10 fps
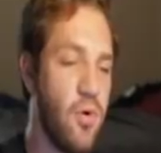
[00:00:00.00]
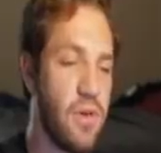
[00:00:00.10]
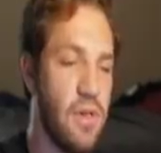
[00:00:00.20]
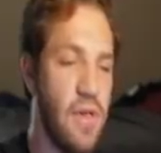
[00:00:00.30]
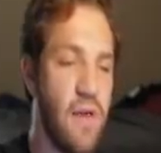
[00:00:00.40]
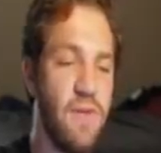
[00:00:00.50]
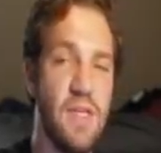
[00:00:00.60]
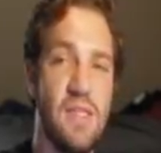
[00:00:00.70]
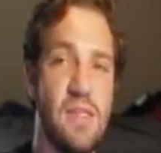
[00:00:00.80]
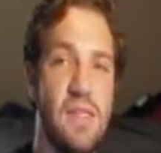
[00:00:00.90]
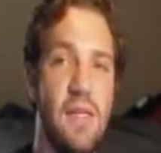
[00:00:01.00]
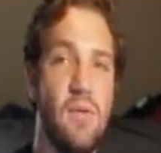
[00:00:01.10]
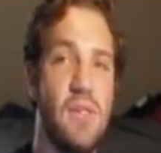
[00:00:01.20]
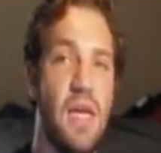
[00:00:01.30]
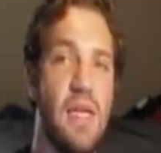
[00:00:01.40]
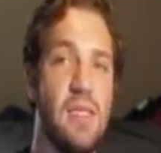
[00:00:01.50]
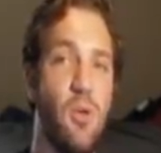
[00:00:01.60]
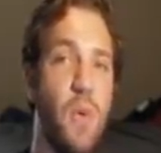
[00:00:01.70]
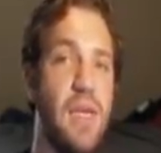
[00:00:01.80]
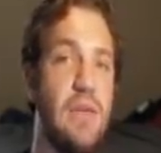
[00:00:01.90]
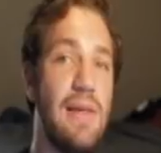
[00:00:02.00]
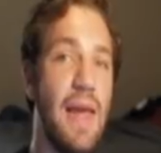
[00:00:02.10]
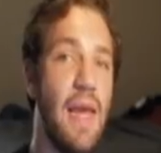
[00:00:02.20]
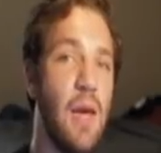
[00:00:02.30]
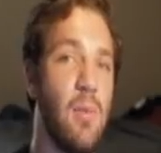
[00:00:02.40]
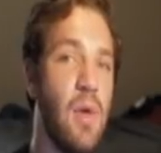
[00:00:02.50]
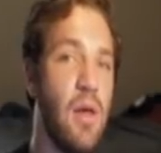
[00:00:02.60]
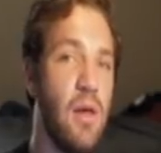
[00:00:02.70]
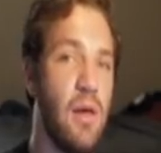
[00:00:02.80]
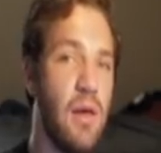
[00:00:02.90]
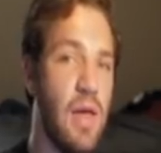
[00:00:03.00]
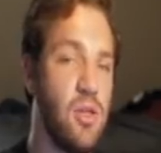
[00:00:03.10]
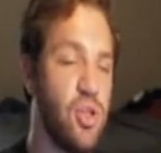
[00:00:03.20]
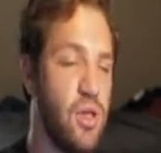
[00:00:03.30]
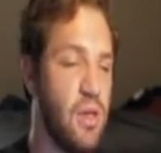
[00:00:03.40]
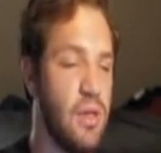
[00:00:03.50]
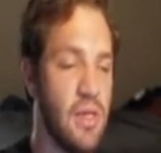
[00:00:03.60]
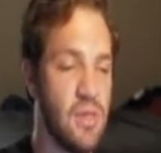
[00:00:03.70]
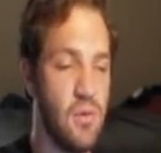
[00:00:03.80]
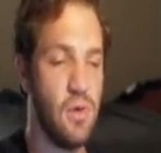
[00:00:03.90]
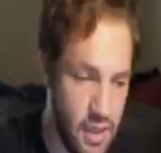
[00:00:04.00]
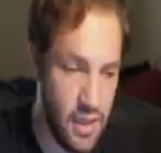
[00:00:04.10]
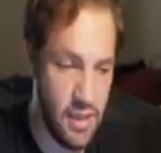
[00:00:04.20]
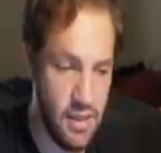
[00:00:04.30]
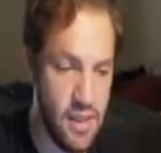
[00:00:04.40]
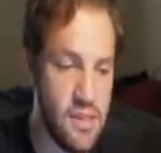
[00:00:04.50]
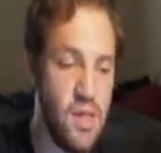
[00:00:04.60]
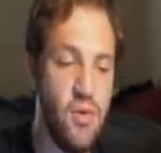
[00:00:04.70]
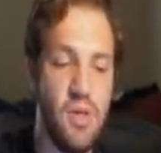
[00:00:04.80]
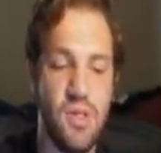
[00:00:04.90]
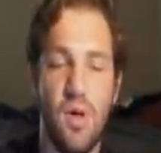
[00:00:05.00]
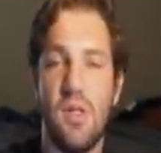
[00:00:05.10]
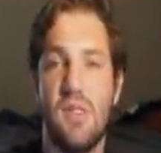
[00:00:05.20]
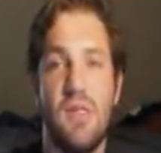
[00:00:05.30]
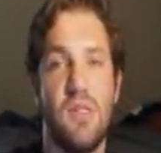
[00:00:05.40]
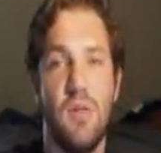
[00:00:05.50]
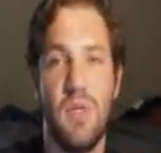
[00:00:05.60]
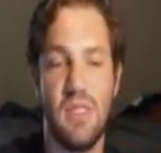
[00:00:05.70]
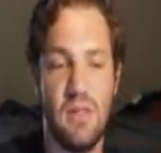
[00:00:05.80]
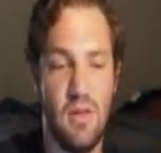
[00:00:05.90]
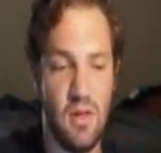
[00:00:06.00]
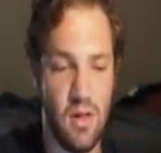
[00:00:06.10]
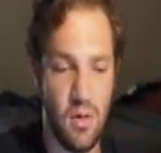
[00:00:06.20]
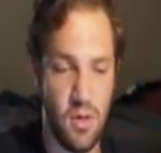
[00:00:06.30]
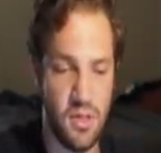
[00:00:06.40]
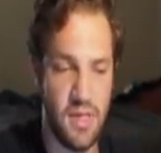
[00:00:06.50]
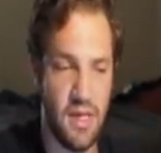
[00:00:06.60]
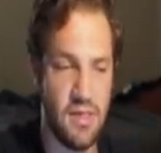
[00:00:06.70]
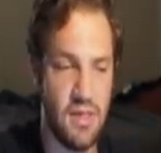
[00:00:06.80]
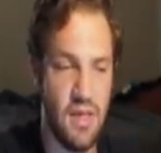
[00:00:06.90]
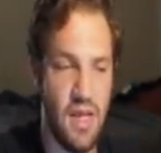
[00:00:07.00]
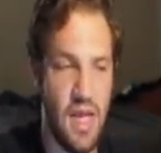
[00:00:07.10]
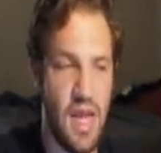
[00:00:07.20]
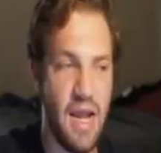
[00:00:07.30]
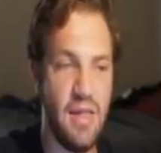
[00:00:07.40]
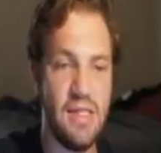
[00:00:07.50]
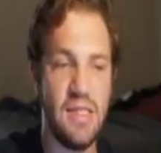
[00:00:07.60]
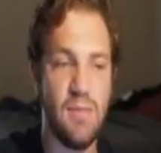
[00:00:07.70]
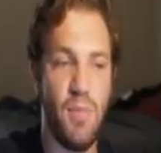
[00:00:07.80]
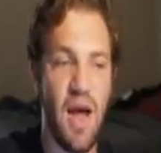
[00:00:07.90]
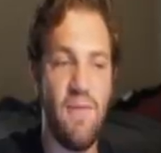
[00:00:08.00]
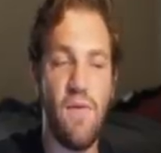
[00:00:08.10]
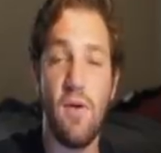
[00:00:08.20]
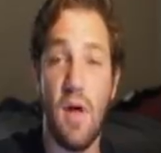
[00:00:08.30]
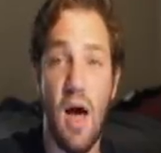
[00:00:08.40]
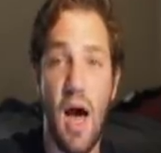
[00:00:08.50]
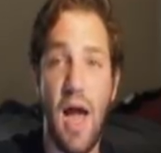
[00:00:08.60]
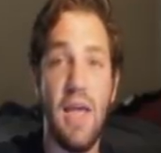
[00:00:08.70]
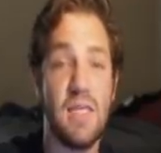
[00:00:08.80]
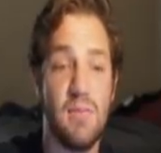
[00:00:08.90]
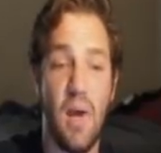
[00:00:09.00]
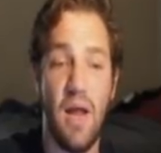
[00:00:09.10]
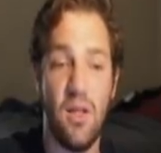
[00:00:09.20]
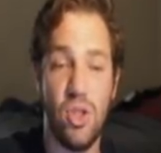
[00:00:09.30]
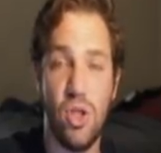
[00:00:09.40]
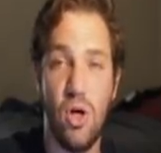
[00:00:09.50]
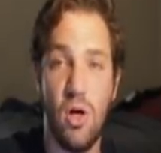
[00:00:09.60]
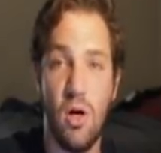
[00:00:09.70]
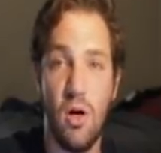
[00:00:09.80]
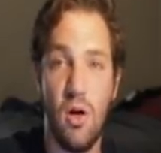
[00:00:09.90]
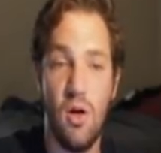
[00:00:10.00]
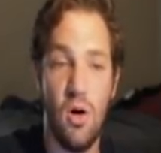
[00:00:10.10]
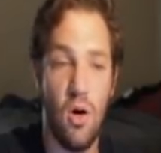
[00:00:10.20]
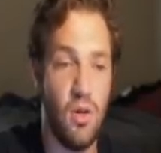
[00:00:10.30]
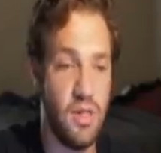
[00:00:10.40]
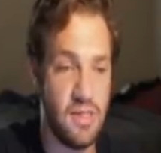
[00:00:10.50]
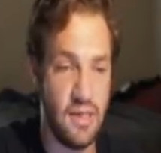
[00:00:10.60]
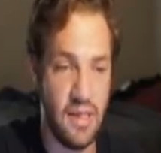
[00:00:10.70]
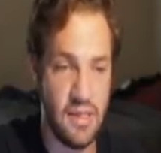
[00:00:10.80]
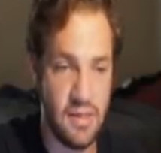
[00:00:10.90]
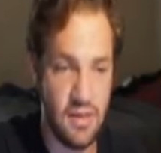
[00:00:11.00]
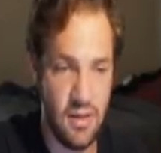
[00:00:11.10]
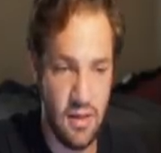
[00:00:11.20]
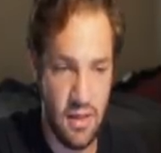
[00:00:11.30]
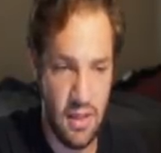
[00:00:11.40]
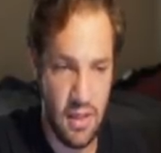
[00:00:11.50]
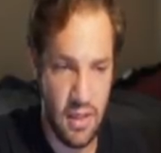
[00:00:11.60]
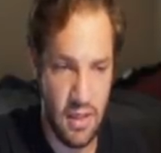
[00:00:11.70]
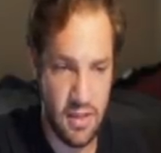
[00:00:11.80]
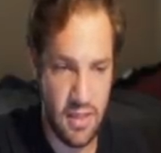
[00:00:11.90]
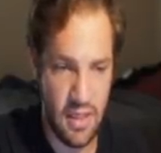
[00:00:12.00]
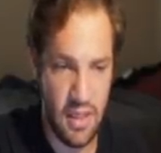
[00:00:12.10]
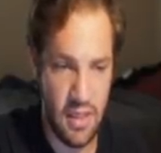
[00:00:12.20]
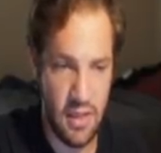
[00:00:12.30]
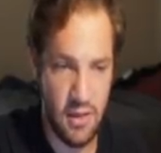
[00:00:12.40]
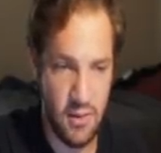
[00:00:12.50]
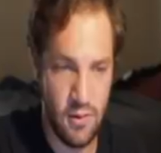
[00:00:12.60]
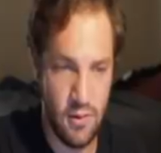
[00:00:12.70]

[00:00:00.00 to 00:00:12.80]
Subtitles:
correctly, the FX16 was a twin cam engine in this one. It needs a new exhaust system, the owner says, and this is by far the highest mileage car on this list. It is in